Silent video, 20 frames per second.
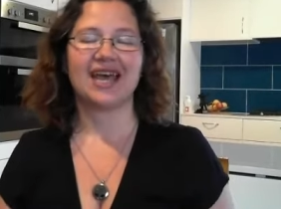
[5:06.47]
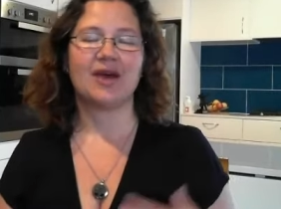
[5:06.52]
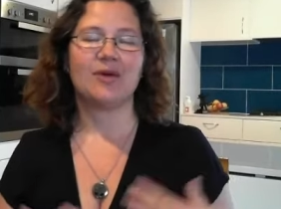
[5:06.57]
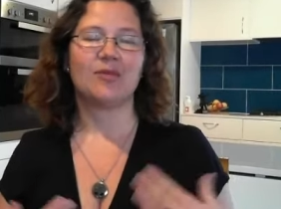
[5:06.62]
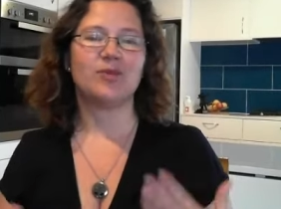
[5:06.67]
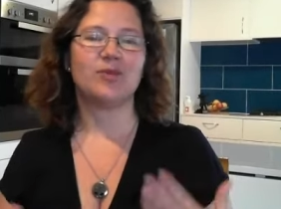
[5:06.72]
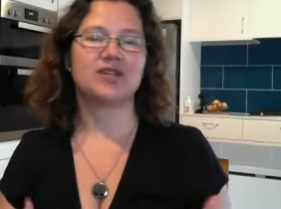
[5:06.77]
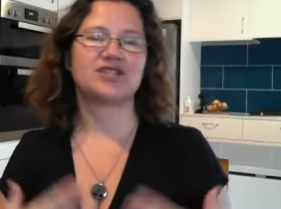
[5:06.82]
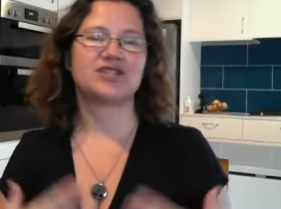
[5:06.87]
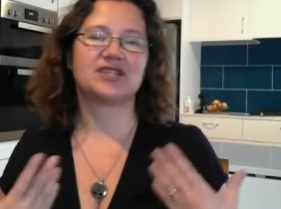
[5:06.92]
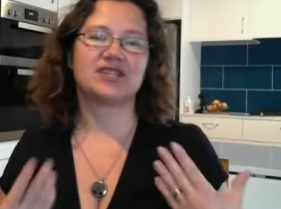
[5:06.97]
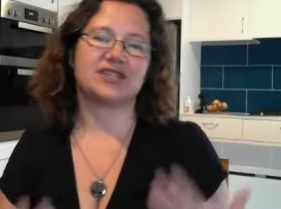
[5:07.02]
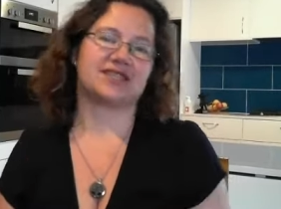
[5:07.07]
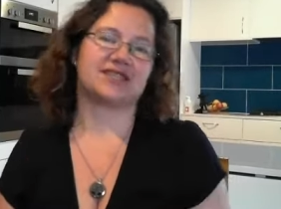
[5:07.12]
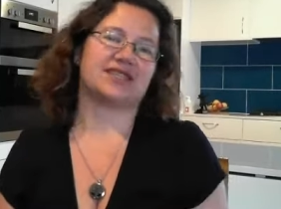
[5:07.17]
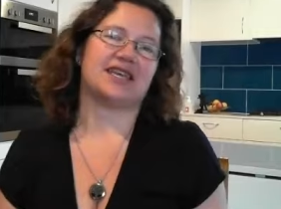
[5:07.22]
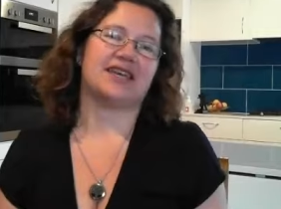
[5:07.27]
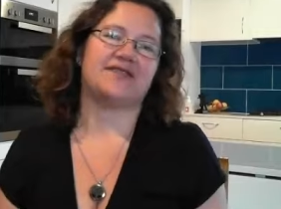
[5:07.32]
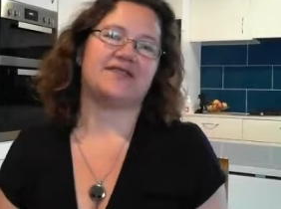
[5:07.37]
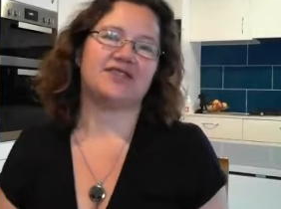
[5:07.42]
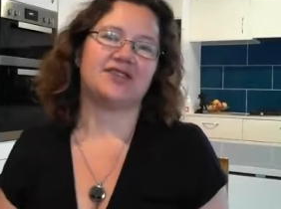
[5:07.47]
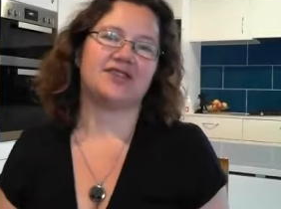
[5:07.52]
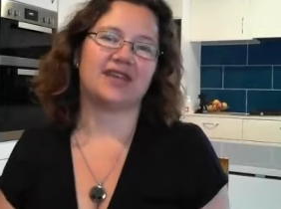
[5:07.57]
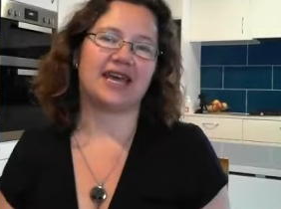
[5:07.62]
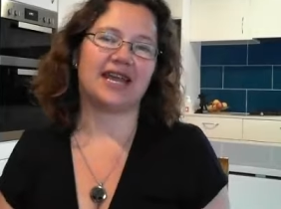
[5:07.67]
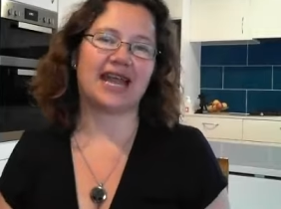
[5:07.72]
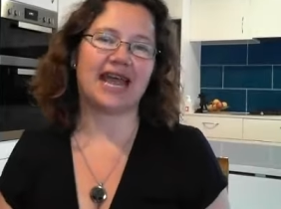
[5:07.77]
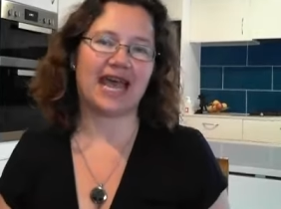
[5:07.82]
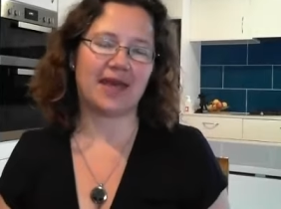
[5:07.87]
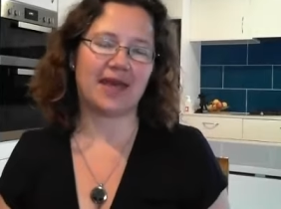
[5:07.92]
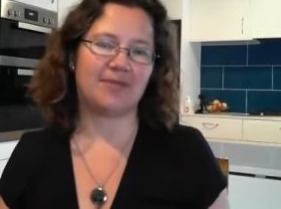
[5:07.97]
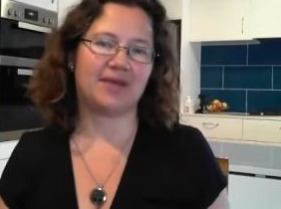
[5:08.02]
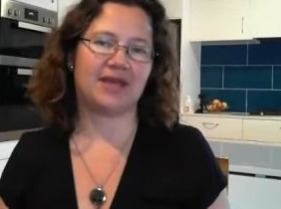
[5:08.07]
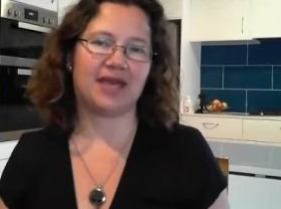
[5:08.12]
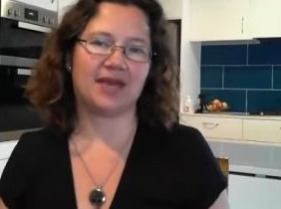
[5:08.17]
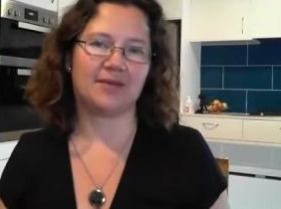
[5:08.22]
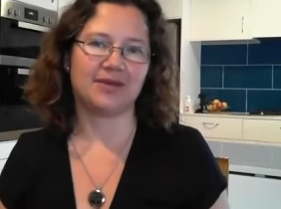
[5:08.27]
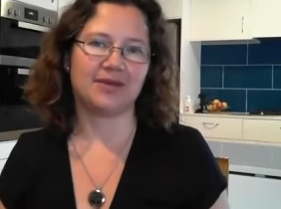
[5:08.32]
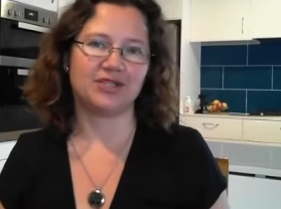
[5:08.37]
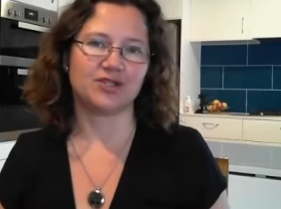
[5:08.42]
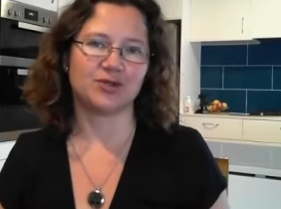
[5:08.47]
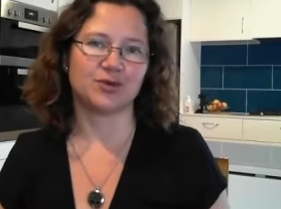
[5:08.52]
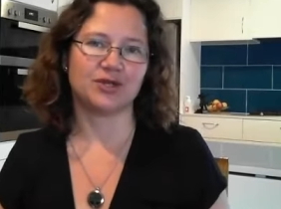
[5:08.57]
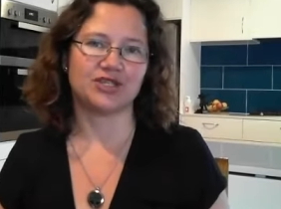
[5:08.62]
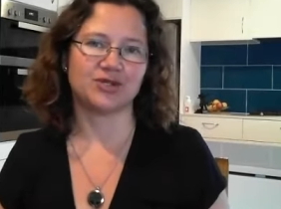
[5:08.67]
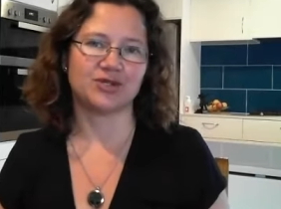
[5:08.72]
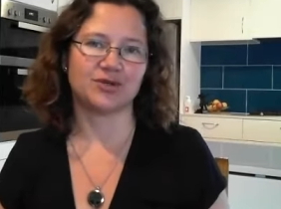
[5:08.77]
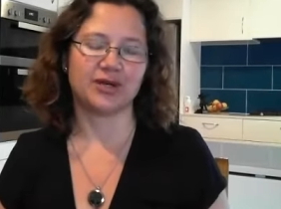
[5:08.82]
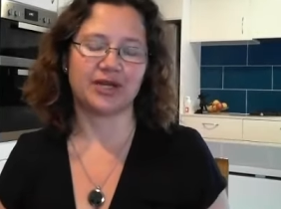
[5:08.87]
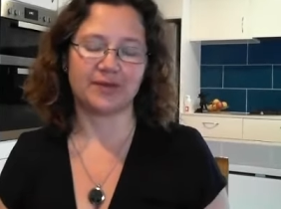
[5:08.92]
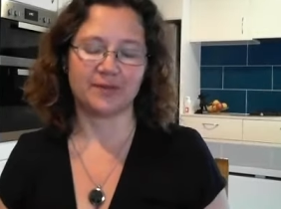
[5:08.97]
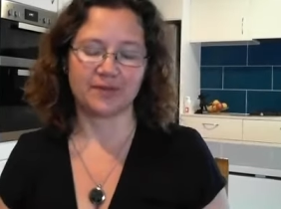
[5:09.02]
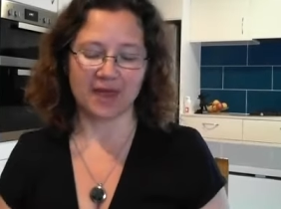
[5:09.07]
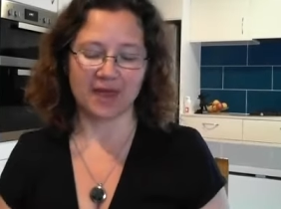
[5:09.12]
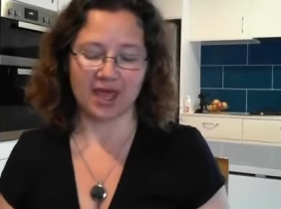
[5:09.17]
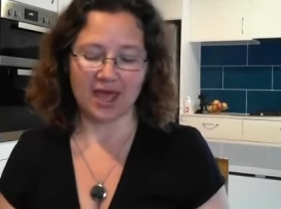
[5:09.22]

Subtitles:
which just gives you that happy, happy, joy, joy.